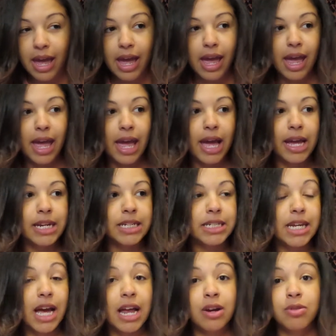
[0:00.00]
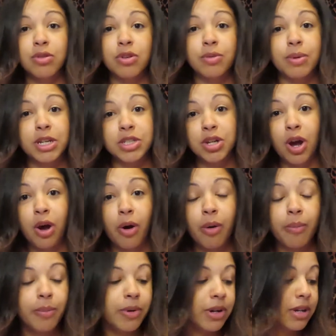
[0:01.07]
and I don't know about
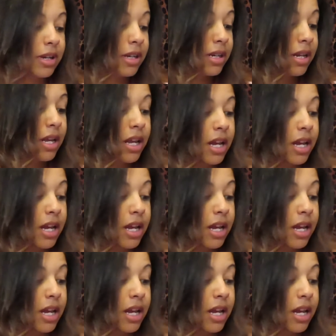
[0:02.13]
y'all, but